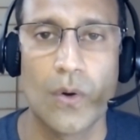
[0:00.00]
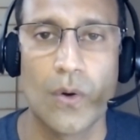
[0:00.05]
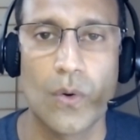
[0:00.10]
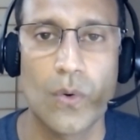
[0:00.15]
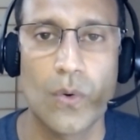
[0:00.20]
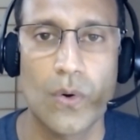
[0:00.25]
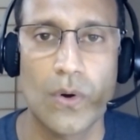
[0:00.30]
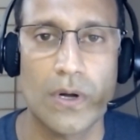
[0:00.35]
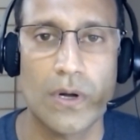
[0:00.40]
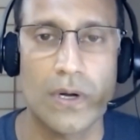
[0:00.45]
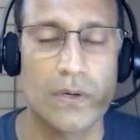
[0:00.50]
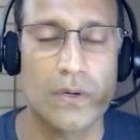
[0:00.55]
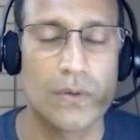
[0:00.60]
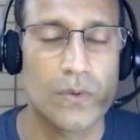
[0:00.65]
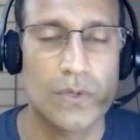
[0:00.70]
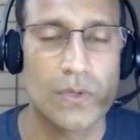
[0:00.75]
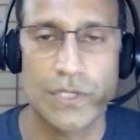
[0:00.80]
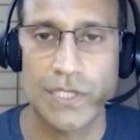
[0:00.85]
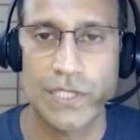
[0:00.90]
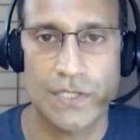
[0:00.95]
or
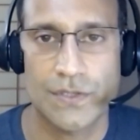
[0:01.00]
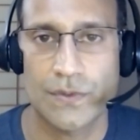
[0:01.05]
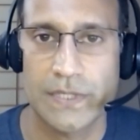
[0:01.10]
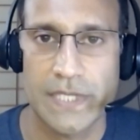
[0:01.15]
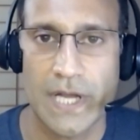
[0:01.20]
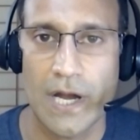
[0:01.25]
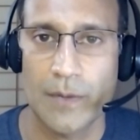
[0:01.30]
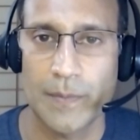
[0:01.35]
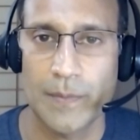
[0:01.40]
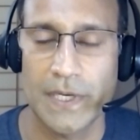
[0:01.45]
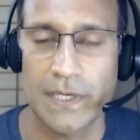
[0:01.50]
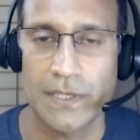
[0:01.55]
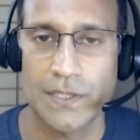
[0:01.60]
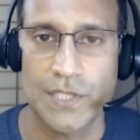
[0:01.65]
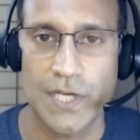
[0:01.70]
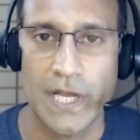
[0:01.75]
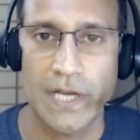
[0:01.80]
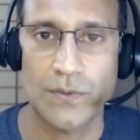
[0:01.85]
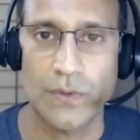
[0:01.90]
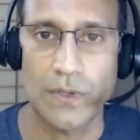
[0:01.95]
just retirement in
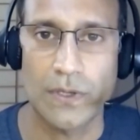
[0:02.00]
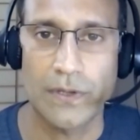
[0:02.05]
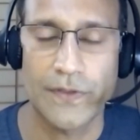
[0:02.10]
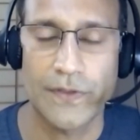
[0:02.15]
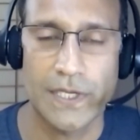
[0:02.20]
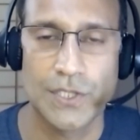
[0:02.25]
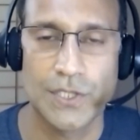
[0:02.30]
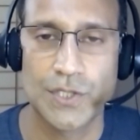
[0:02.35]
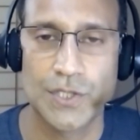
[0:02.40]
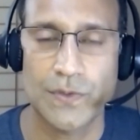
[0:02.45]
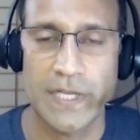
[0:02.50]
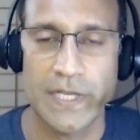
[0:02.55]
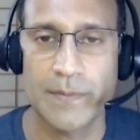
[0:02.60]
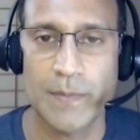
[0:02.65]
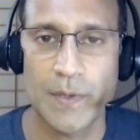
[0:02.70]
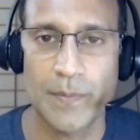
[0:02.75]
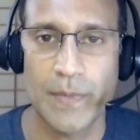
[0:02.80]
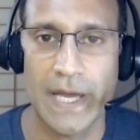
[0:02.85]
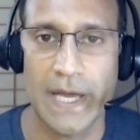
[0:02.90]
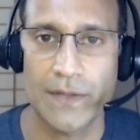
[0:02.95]
general, they
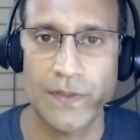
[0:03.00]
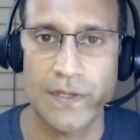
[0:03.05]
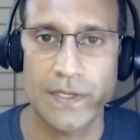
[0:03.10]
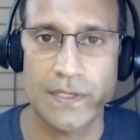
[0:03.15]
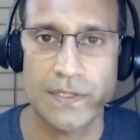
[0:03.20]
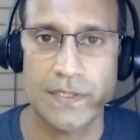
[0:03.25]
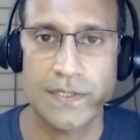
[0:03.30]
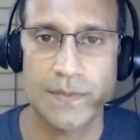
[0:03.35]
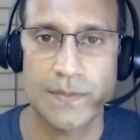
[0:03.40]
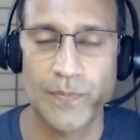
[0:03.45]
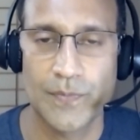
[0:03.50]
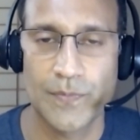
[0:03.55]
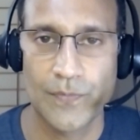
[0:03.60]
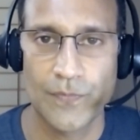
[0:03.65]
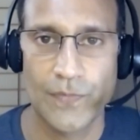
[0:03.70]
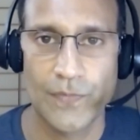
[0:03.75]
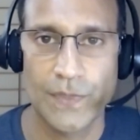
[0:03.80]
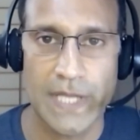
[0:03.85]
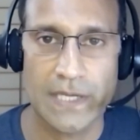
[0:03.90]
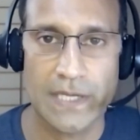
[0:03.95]
dream about this
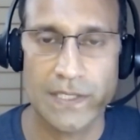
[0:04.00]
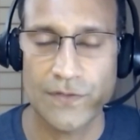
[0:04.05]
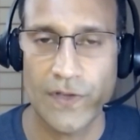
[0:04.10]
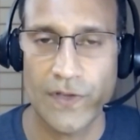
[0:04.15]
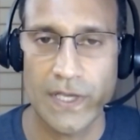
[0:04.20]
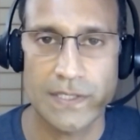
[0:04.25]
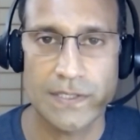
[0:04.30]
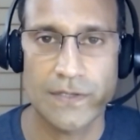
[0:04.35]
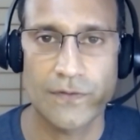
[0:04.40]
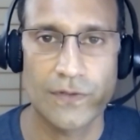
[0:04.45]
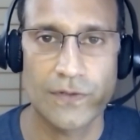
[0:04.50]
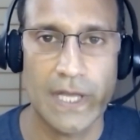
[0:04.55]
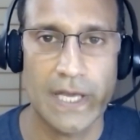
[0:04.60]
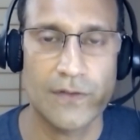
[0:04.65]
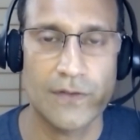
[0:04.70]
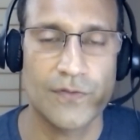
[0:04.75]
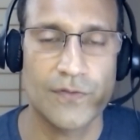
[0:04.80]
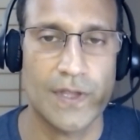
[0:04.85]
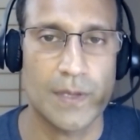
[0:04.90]
next phase of life.